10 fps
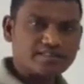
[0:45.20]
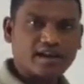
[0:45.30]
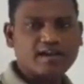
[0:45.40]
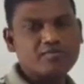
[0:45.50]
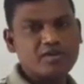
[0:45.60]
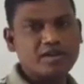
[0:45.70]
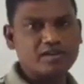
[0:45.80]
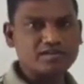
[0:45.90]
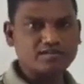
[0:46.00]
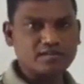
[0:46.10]
and
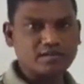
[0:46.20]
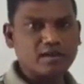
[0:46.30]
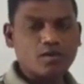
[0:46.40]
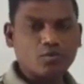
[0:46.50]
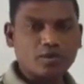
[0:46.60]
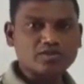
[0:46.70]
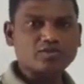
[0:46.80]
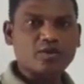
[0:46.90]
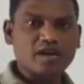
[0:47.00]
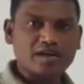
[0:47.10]
second one is
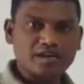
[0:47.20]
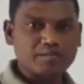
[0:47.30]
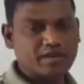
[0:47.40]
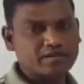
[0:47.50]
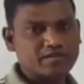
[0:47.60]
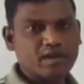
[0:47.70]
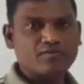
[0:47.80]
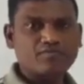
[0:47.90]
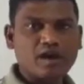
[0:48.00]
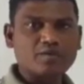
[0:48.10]
virtual
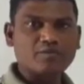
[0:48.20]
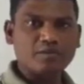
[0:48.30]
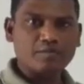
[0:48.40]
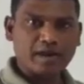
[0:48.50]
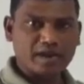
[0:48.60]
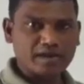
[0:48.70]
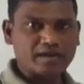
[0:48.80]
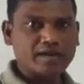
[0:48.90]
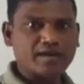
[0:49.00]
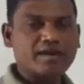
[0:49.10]
image formed
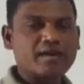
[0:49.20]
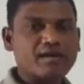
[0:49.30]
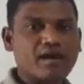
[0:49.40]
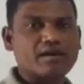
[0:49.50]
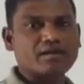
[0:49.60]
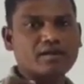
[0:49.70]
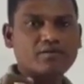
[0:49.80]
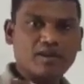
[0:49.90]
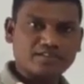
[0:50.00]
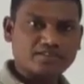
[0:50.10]
by a
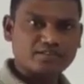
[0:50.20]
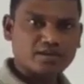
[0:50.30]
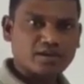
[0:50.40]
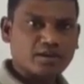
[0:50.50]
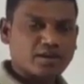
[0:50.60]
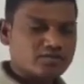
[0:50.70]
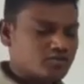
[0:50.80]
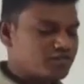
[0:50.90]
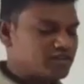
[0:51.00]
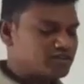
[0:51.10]
concave lens.
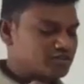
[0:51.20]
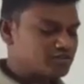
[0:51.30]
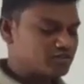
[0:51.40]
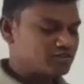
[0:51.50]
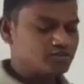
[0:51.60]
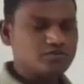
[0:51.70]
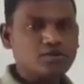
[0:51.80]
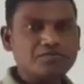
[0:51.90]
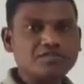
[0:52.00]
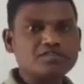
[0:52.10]
So for these
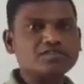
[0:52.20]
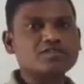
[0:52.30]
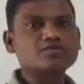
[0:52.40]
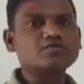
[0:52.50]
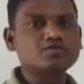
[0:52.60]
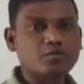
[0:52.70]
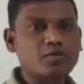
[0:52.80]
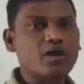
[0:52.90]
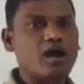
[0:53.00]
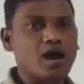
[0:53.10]
two, which is the
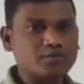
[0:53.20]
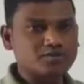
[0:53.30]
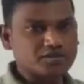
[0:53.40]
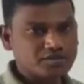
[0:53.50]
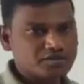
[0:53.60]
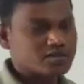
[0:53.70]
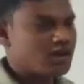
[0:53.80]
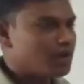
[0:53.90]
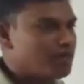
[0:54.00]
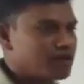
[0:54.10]
suitable
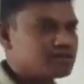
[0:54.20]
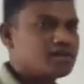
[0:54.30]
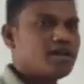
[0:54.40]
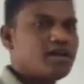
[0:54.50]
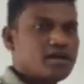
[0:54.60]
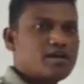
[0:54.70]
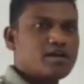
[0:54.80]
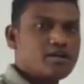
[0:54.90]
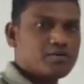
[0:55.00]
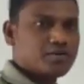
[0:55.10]
options among the
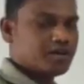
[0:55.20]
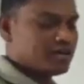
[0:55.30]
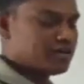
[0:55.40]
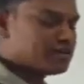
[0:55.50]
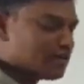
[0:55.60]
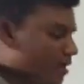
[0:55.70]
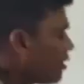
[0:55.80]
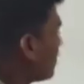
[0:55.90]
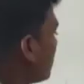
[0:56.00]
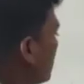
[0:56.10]

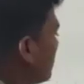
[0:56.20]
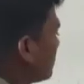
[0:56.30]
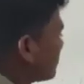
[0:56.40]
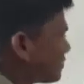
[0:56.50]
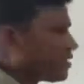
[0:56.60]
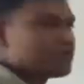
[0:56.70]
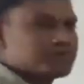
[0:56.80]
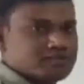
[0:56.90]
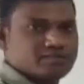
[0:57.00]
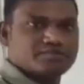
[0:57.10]
in the
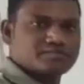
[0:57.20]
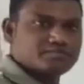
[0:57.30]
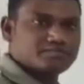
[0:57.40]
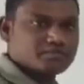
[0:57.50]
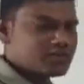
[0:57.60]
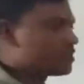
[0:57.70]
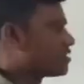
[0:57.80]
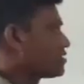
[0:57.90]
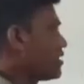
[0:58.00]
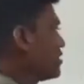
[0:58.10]
types
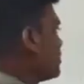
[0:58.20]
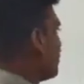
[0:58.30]
other